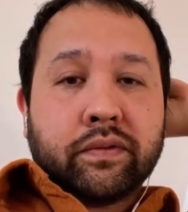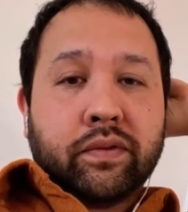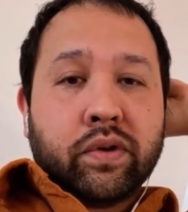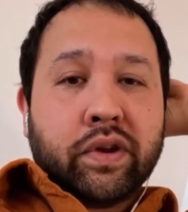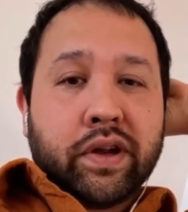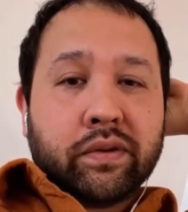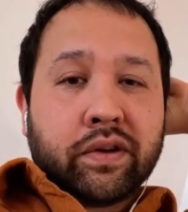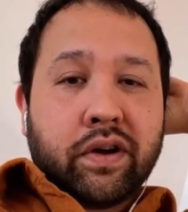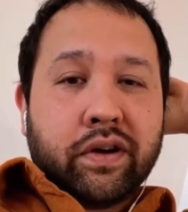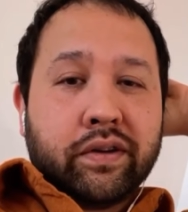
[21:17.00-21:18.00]
Fortnite or
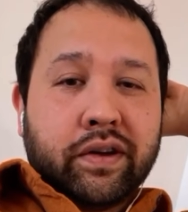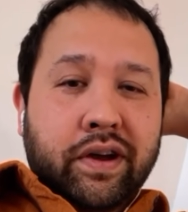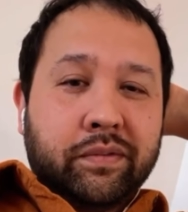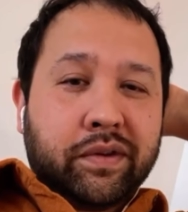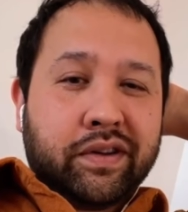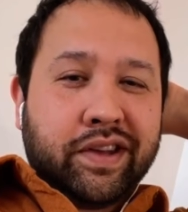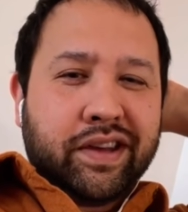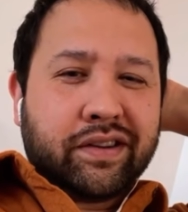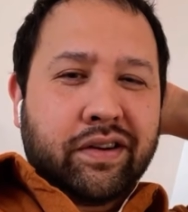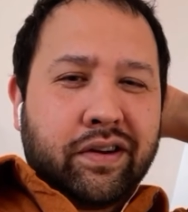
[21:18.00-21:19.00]
COD?
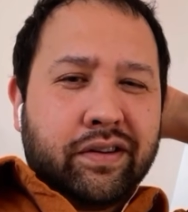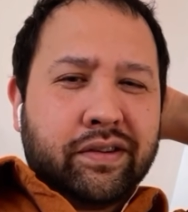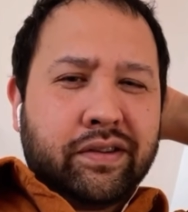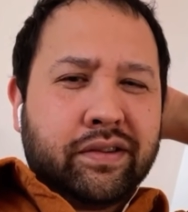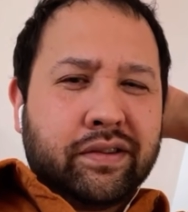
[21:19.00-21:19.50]
Yeah, COD.